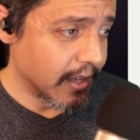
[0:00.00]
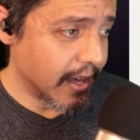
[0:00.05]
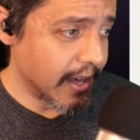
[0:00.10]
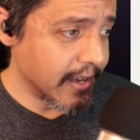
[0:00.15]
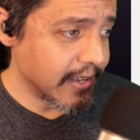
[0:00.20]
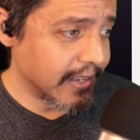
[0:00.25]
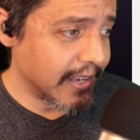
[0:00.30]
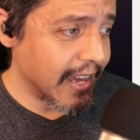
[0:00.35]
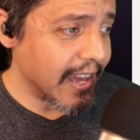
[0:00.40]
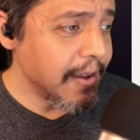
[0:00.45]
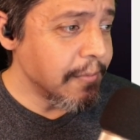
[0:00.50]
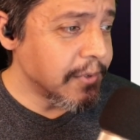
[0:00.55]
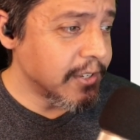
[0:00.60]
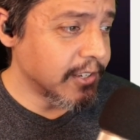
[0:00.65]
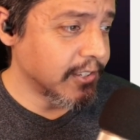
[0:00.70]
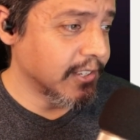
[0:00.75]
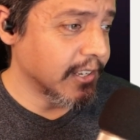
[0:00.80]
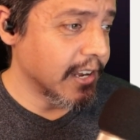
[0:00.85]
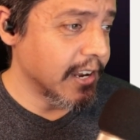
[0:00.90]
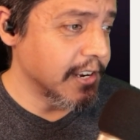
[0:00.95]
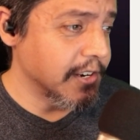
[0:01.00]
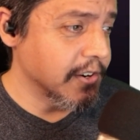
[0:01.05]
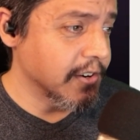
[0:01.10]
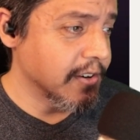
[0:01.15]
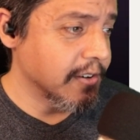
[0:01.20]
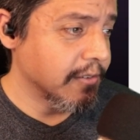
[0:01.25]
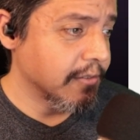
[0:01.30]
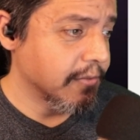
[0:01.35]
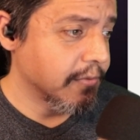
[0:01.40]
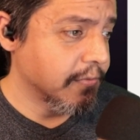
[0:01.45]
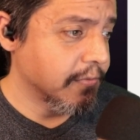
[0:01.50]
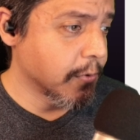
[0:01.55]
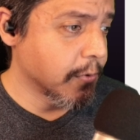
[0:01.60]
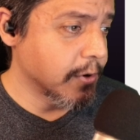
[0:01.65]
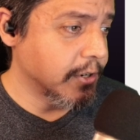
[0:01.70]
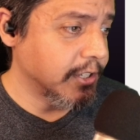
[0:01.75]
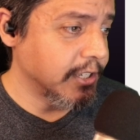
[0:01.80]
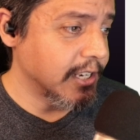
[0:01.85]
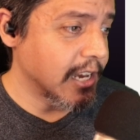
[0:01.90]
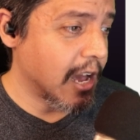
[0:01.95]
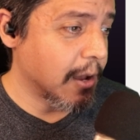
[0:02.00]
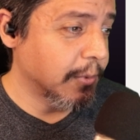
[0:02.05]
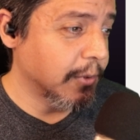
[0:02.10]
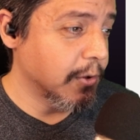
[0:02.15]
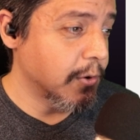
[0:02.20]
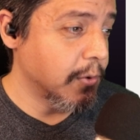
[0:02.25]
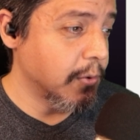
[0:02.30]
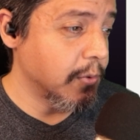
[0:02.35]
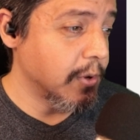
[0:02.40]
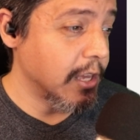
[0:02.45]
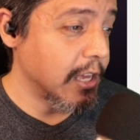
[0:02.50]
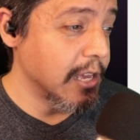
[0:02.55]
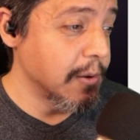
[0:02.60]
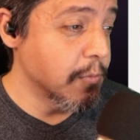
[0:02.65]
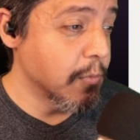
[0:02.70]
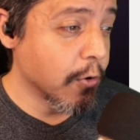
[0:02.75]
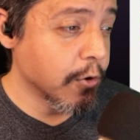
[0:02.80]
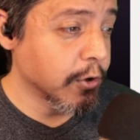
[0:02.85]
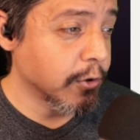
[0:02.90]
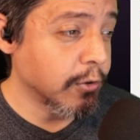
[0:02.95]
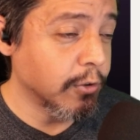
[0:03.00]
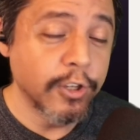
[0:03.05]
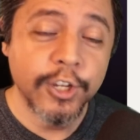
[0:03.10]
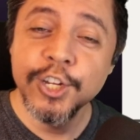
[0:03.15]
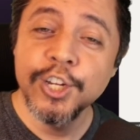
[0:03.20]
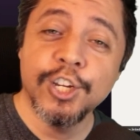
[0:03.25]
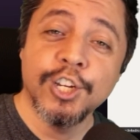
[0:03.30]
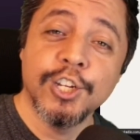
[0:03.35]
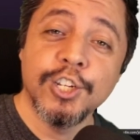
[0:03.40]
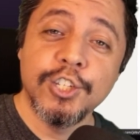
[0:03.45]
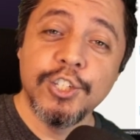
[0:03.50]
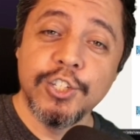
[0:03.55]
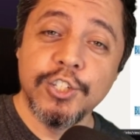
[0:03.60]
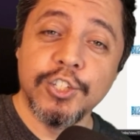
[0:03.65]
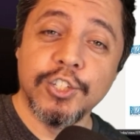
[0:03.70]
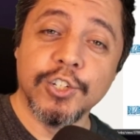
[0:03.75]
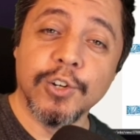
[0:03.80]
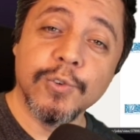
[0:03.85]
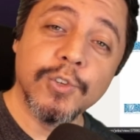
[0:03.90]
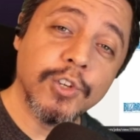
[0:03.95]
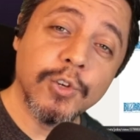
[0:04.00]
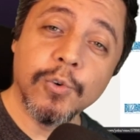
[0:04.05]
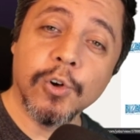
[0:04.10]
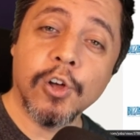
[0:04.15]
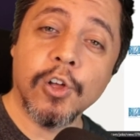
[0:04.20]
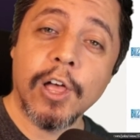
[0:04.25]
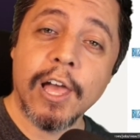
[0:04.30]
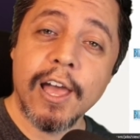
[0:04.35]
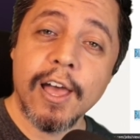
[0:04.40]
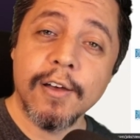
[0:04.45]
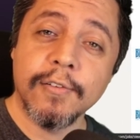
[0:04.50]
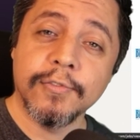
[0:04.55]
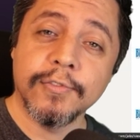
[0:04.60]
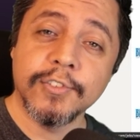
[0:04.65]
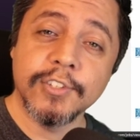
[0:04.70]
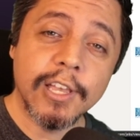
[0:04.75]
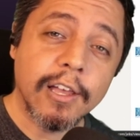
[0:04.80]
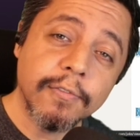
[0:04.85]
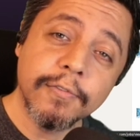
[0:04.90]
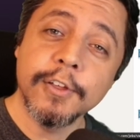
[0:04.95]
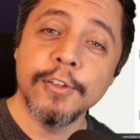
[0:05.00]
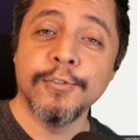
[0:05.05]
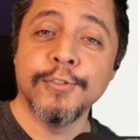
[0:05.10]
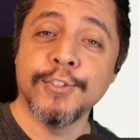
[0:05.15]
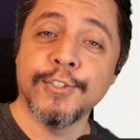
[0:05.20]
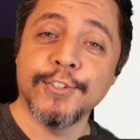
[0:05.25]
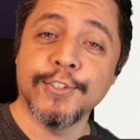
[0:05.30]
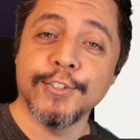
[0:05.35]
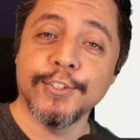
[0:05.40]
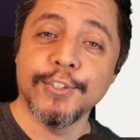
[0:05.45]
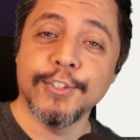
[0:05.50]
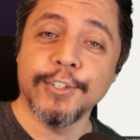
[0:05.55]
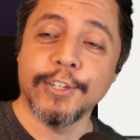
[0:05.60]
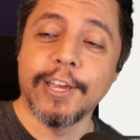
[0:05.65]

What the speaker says: A game designer for Diablo Immortal. Don't you all have cell phones?